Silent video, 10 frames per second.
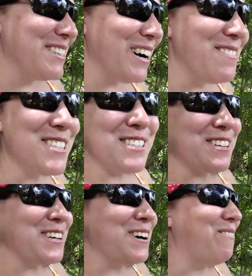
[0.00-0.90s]
comes
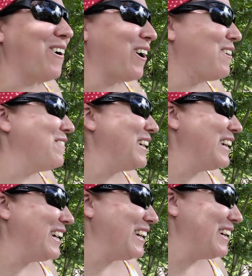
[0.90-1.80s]
into the
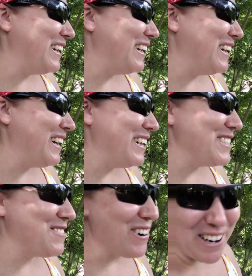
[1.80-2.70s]
apartment and it's